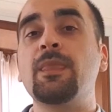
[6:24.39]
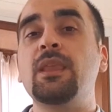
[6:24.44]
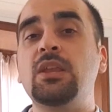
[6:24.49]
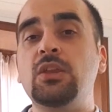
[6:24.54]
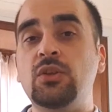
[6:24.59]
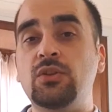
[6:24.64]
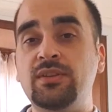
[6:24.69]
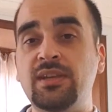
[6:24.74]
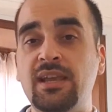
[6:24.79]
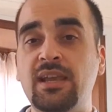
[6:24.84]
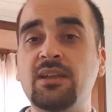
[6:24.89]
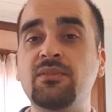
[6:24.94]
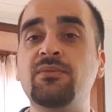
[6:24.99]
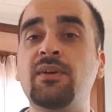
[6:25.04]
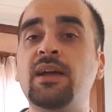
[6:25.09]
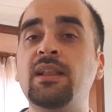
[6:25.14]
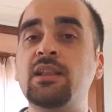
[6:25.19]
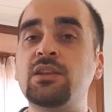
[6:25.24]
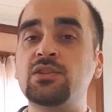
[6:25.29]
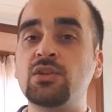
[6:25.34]
you take
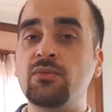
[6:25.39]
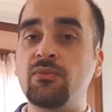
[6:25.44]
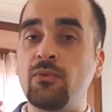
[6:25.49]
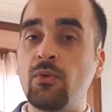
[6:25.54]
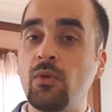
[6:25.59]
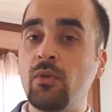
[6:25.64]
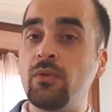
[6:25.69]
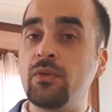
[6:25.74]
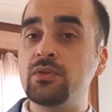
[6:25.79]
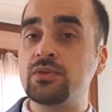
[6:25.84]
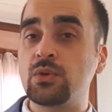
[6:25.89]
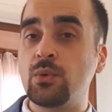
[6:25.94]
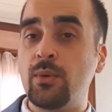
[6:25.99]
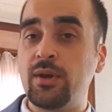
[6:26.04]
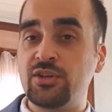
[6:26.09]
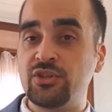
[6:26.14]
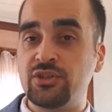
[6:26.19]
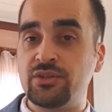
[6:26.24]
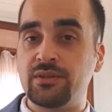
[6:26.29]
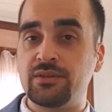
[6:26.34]
advantage of all those
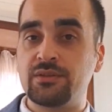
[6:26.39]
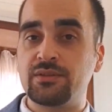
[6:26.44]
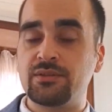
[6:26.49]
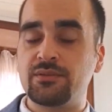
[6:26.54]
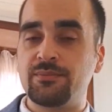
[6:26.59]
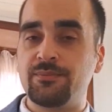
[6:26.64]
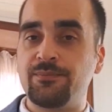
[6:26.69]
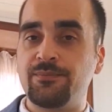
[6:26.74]
questions,